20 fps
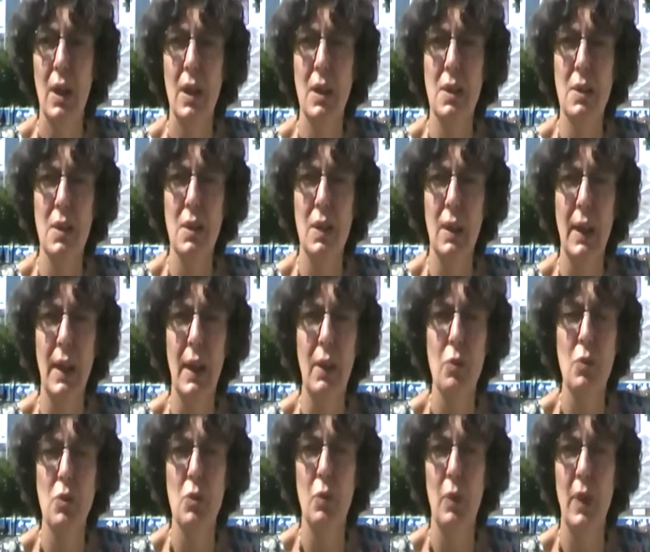is that the
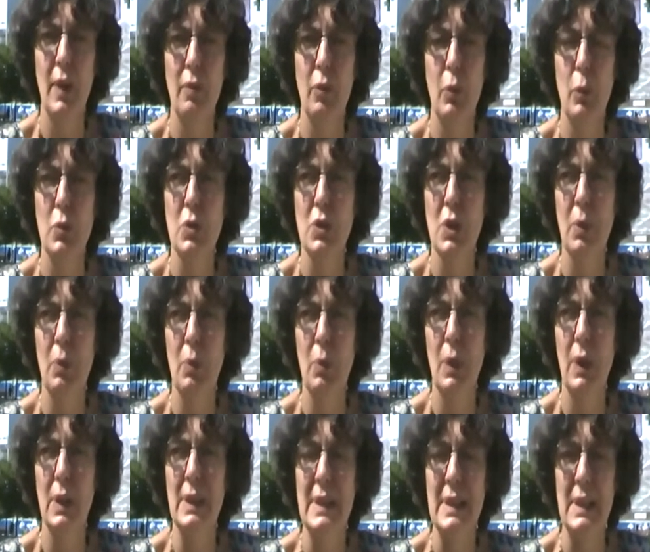council have
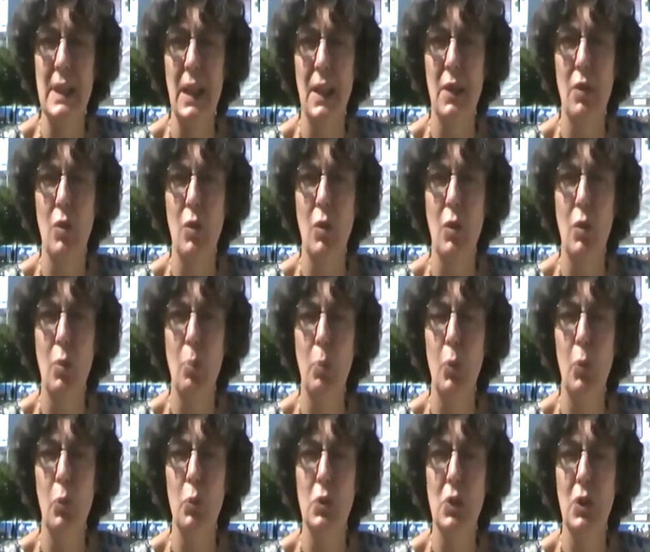also said that the
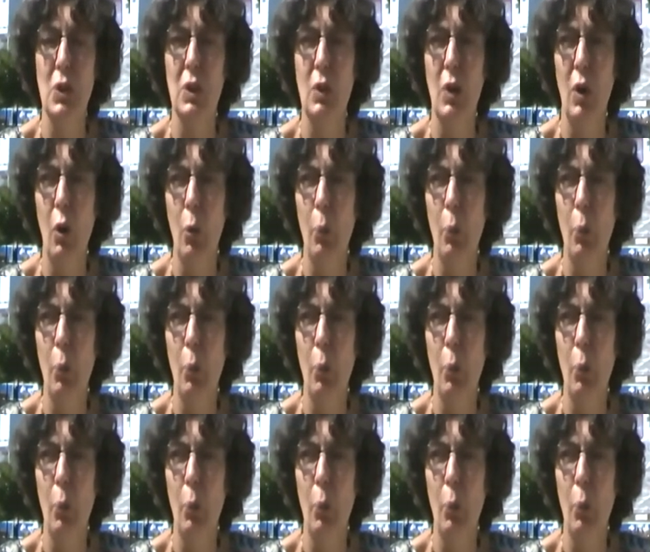board can